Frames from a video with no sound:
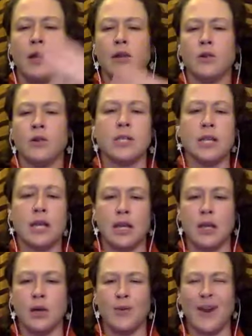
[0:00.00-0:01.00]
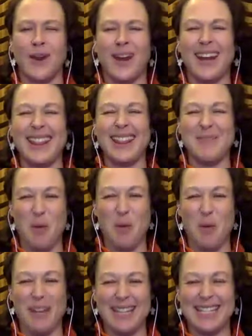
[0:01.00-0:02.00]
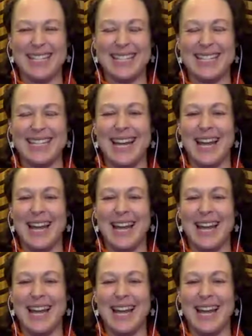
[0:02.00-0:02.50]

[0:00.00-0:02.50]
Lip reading: and you're sitting here right in the moment